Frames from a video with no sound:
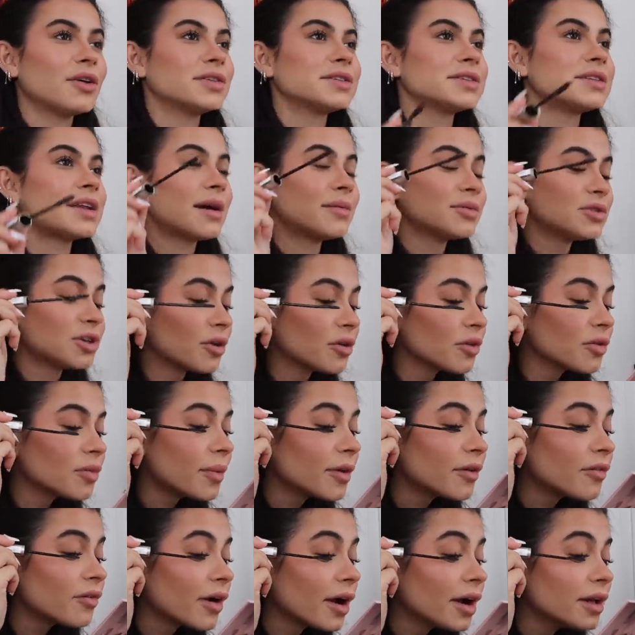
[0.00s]
on Snapchat with
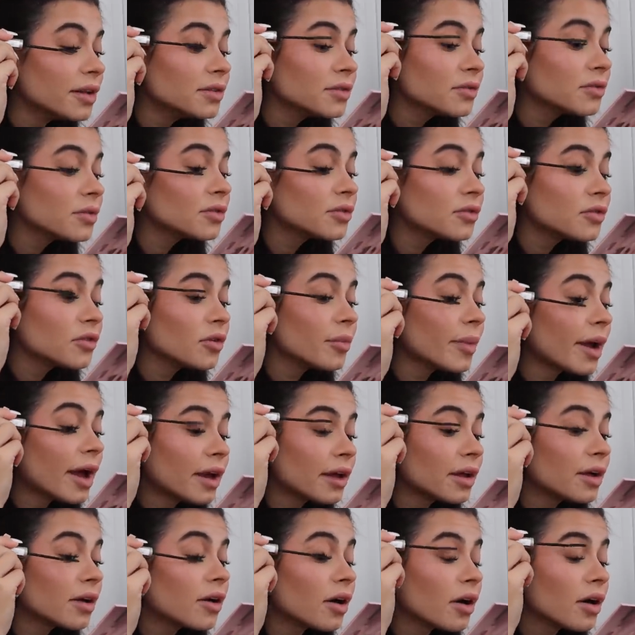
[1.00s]
my friends, with Drew,
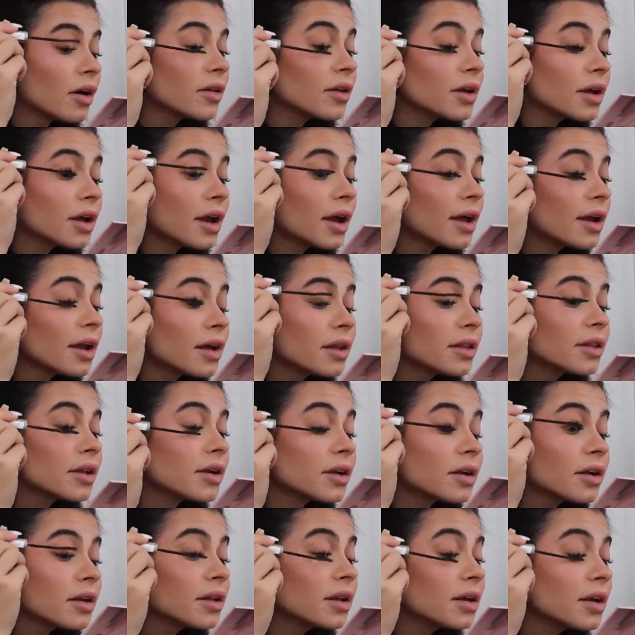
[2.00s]
Maddie, and Carly, and I
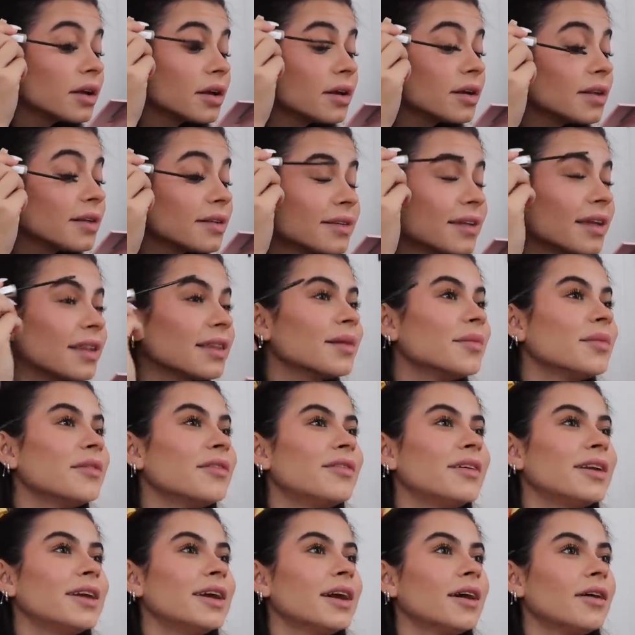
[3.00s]
literally sent them a
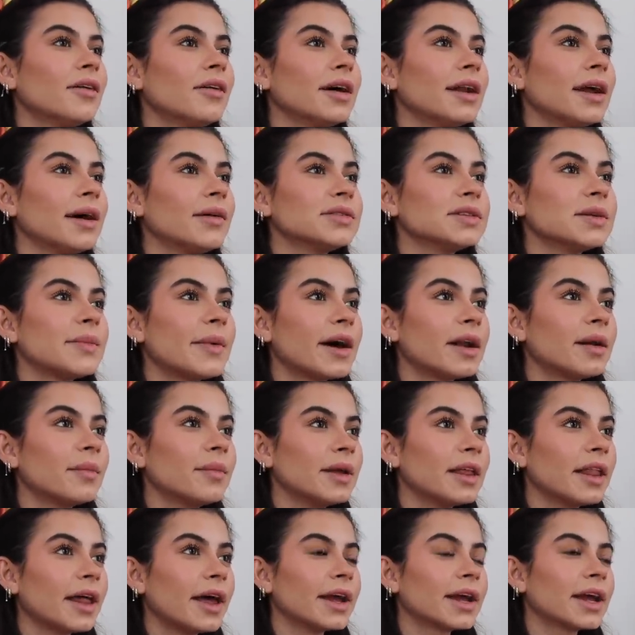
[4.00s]
video and I was about to
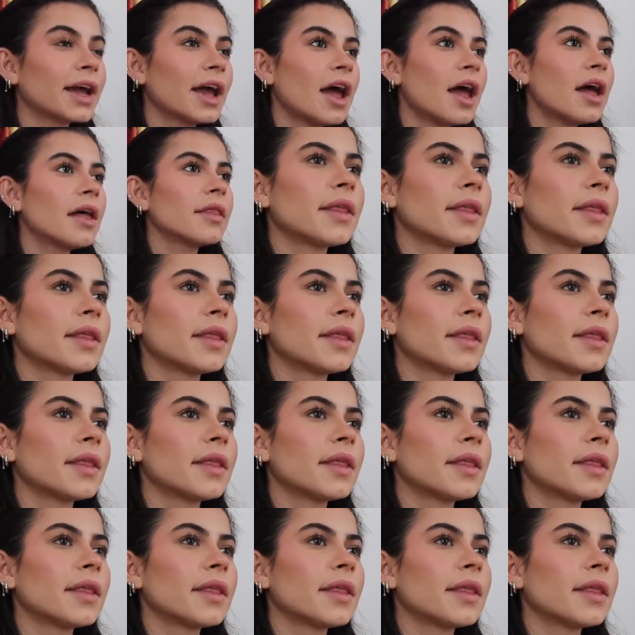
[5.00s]
be like,